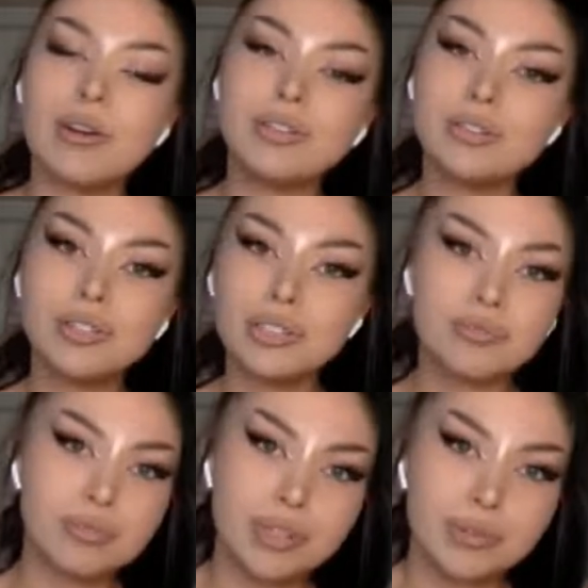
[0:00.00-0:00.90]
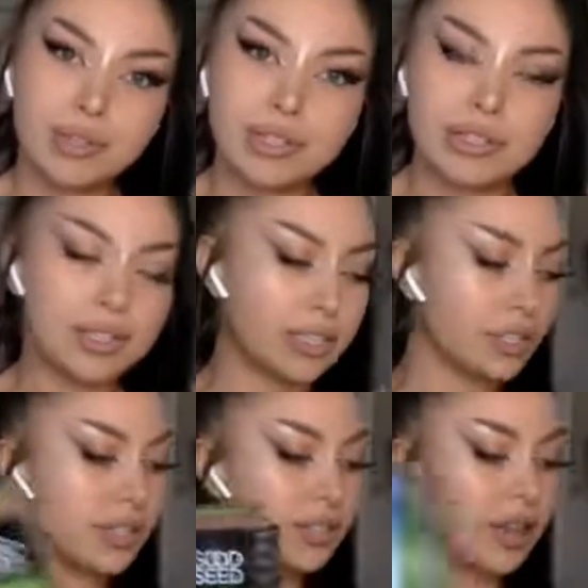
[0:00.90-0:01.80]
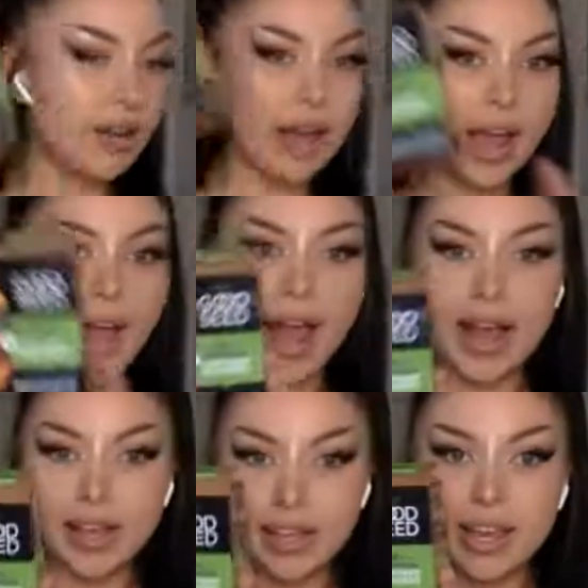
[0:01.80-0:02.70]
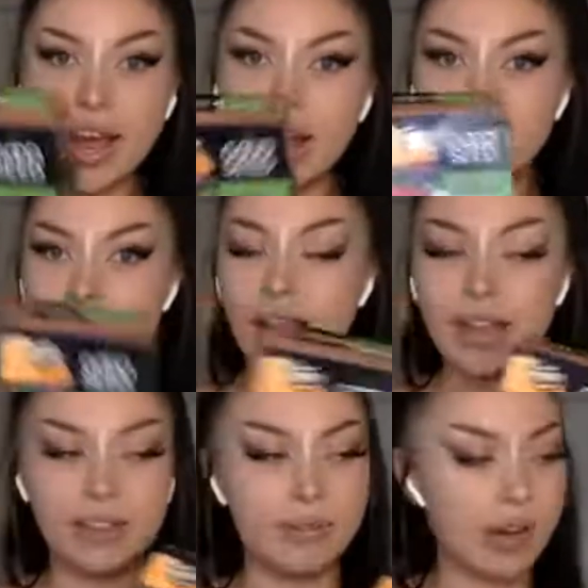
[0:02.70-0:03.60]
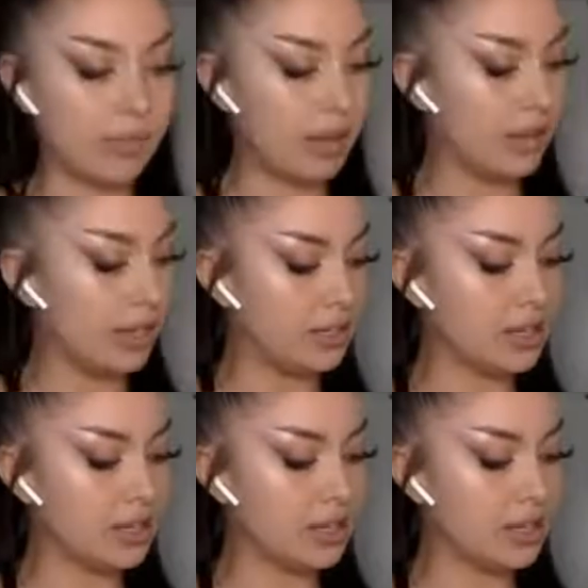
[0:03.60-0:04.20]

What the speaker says: also just really, really delicious. So I highly, highly, highly recommend these.